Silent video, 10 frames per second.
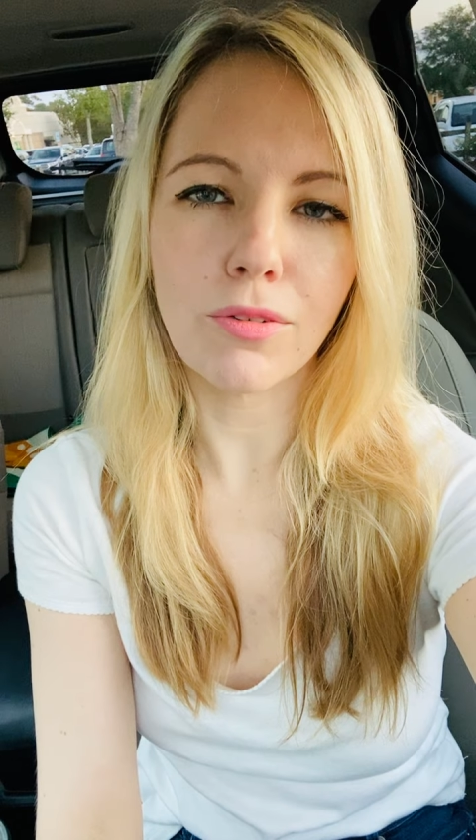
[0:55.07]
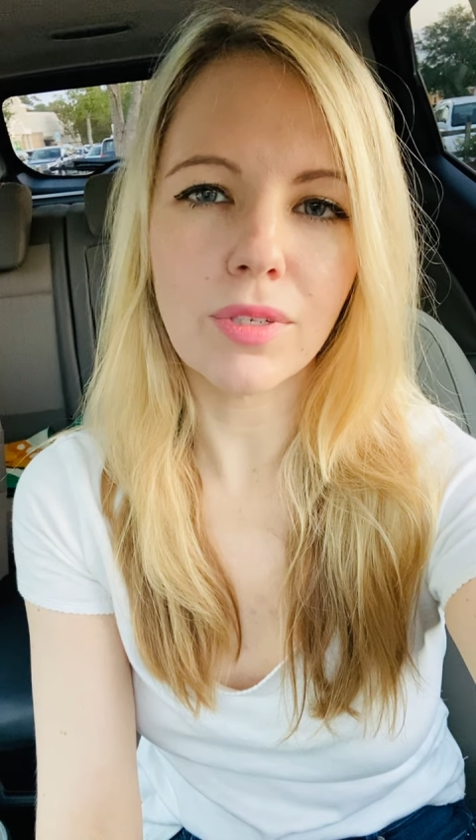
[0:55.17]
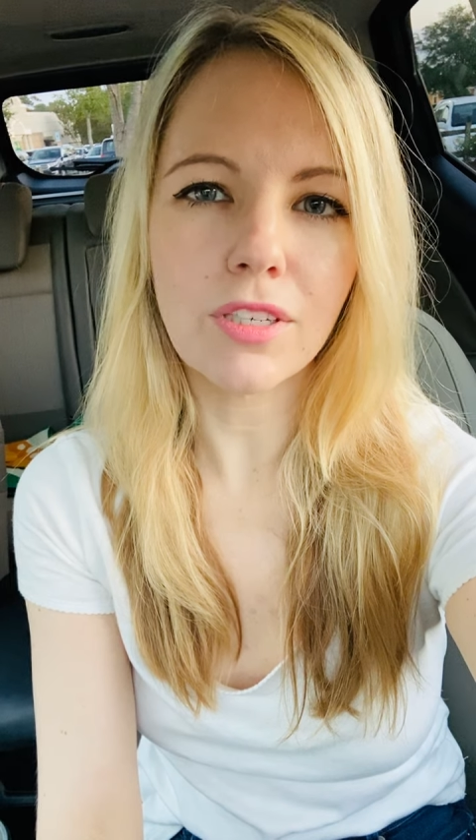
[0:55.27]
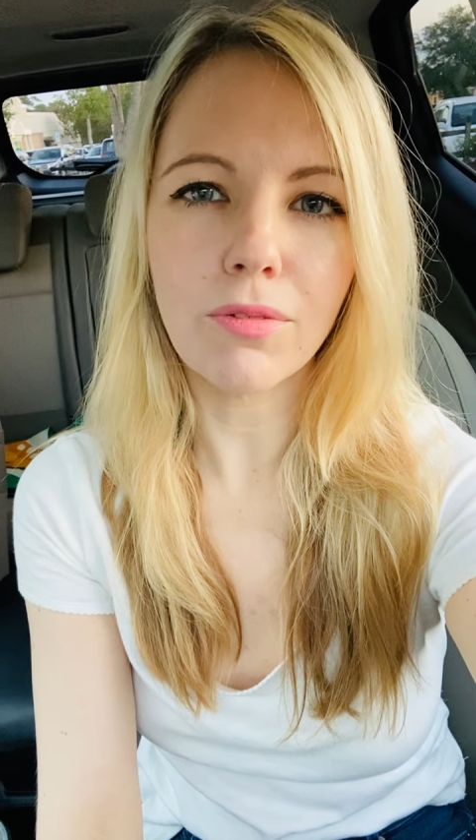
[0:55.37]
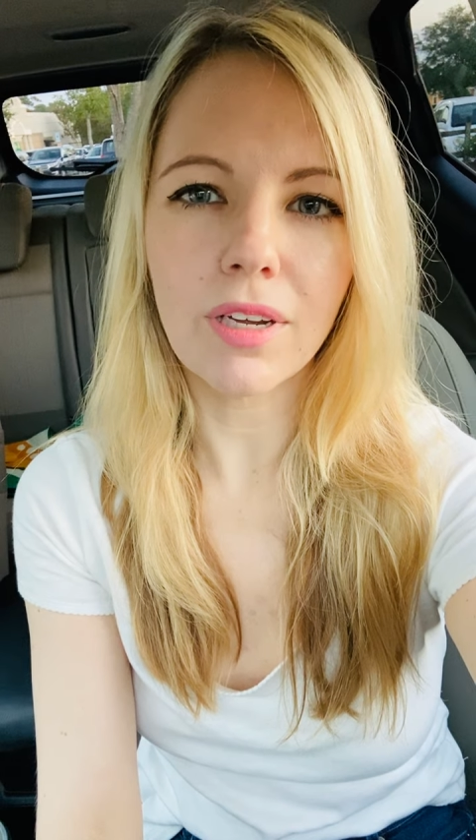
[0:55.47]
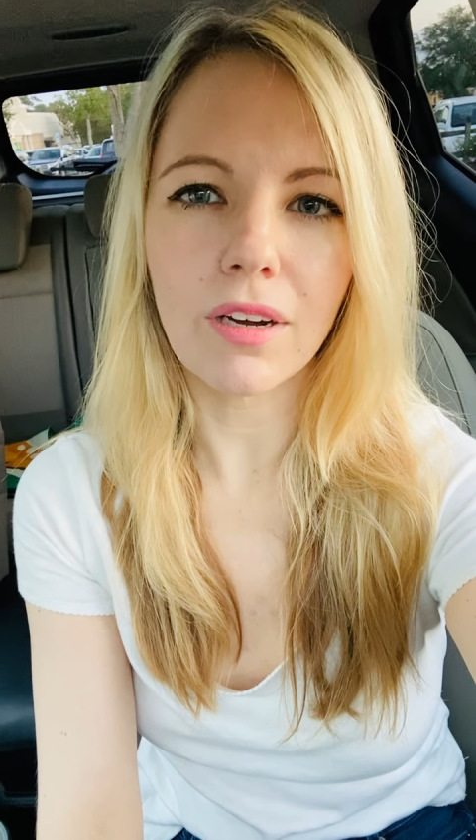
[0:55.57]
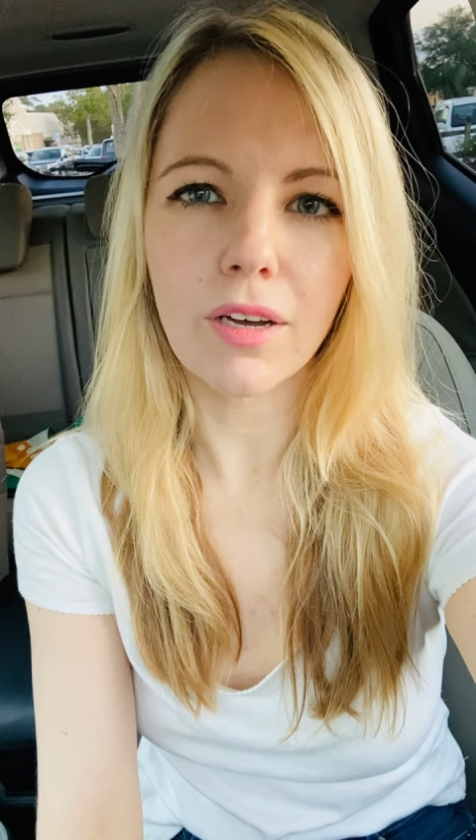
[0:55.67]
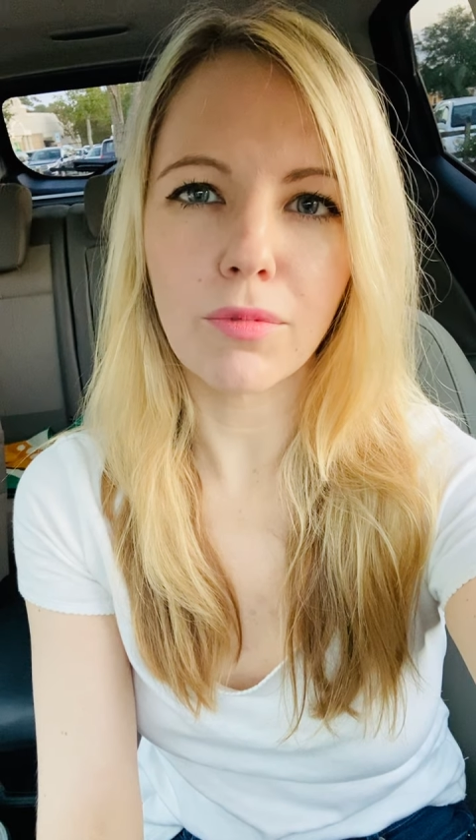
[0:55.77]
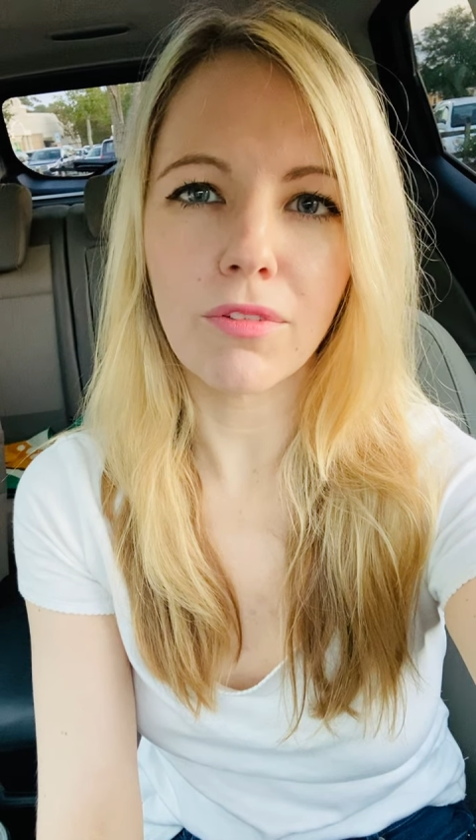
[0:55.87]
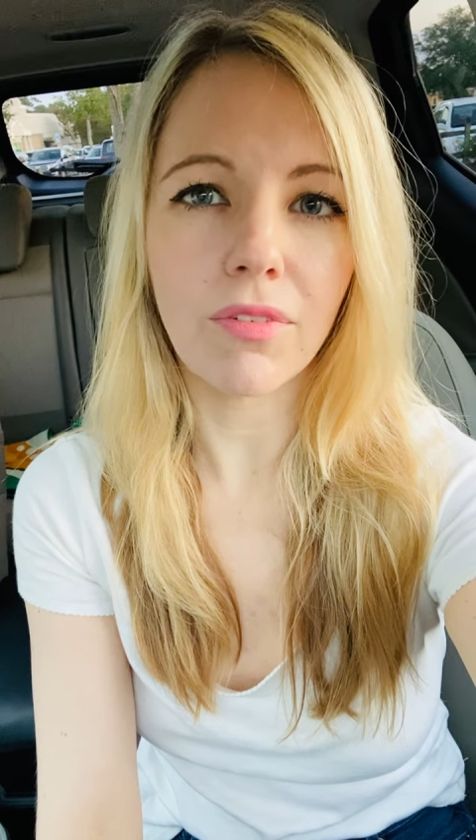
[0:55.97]
what's going
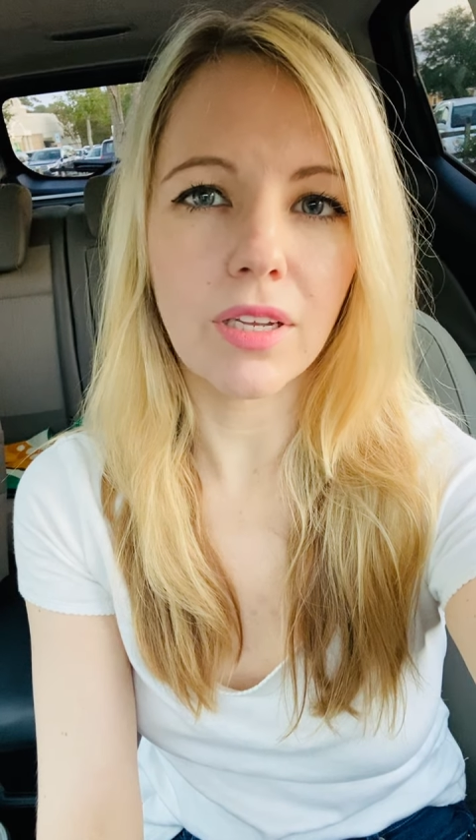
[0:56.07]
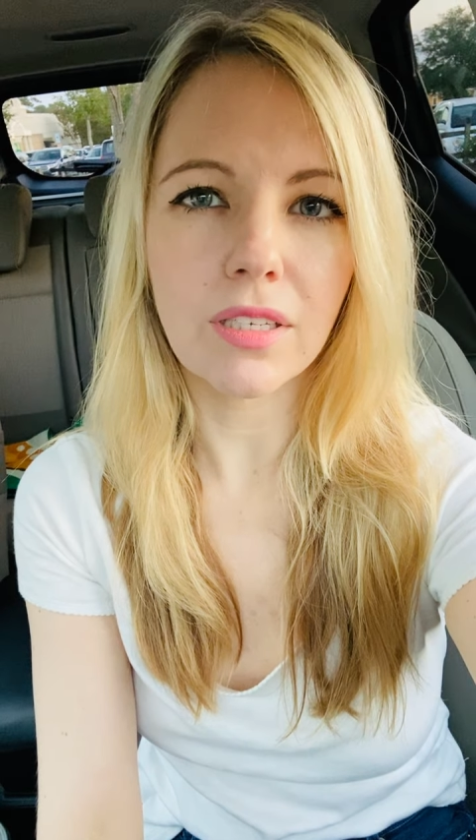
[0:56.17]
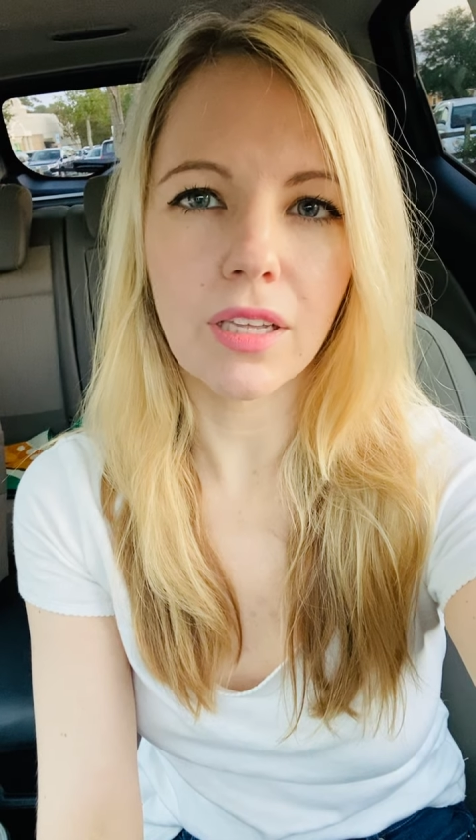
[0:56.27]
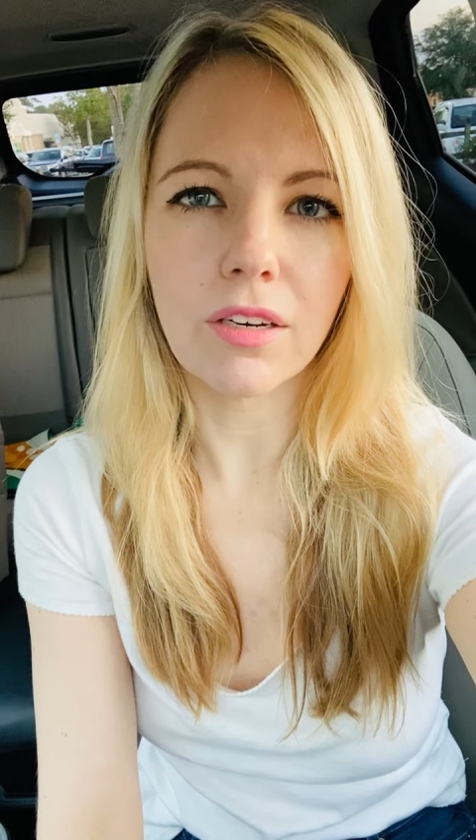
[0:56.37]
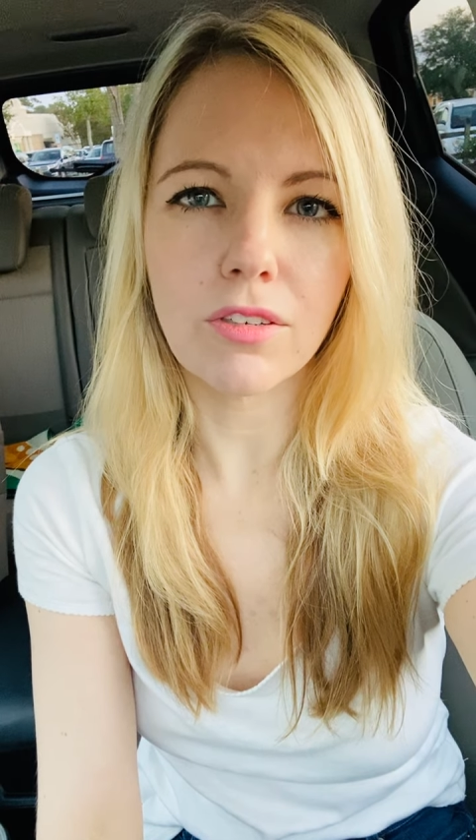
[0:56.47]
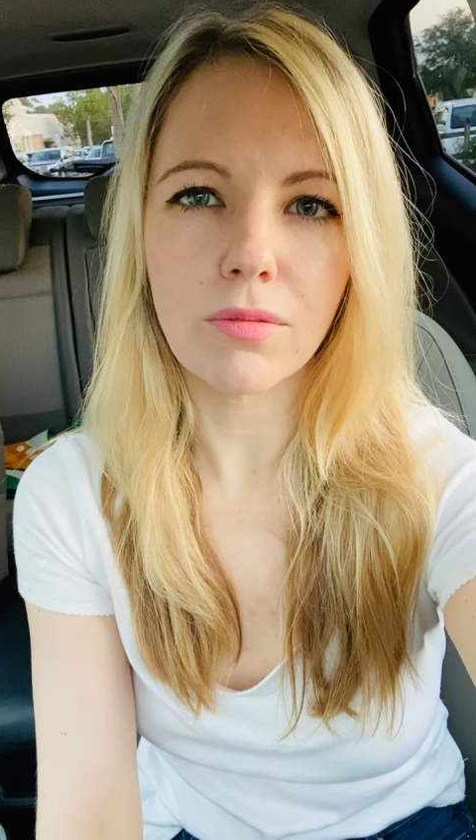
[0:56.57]
on with ventilators,